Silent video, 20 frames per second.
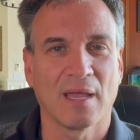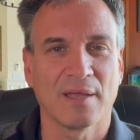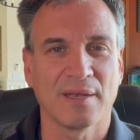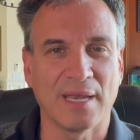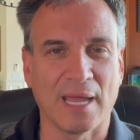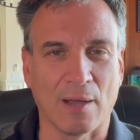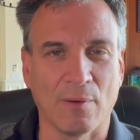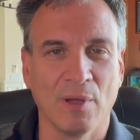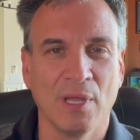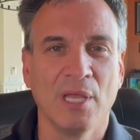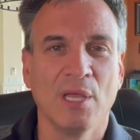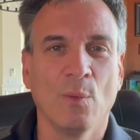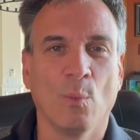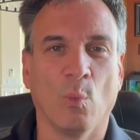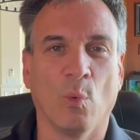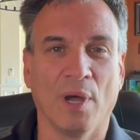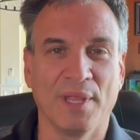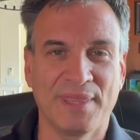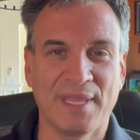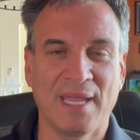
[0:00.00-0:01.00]
Now,
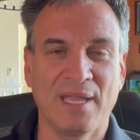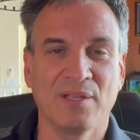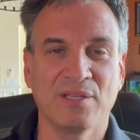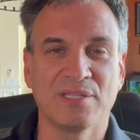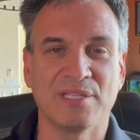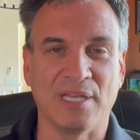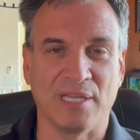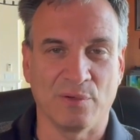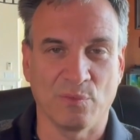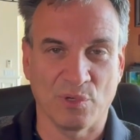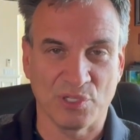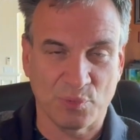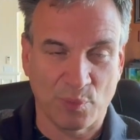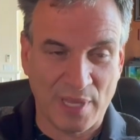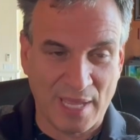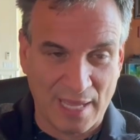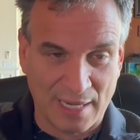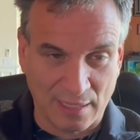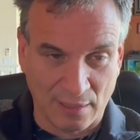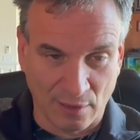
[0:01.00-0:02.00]
what they did was we
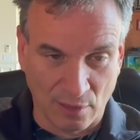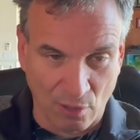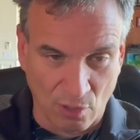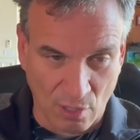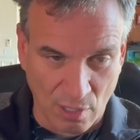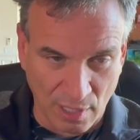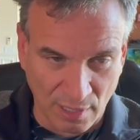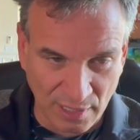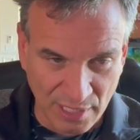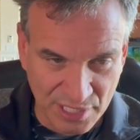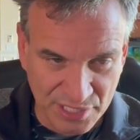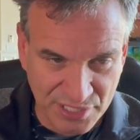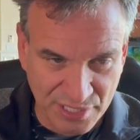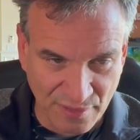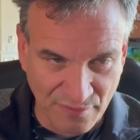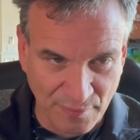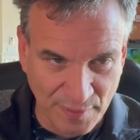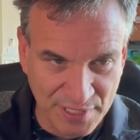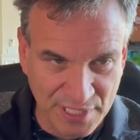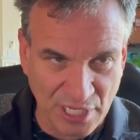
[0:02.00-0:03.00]
had a long list
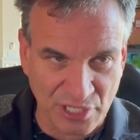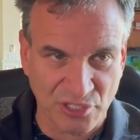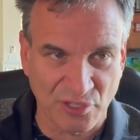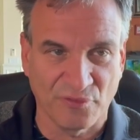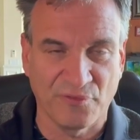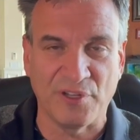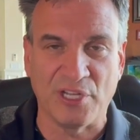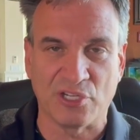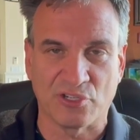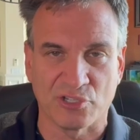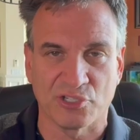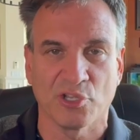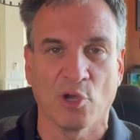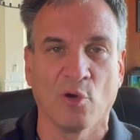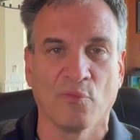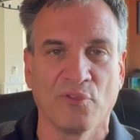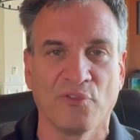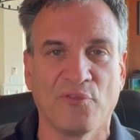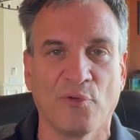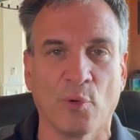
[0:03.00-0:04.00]
of potential features,
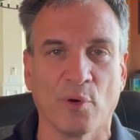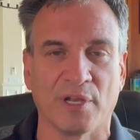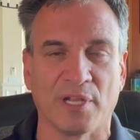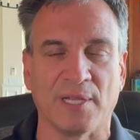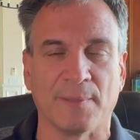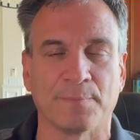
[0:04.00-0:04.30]
over 40,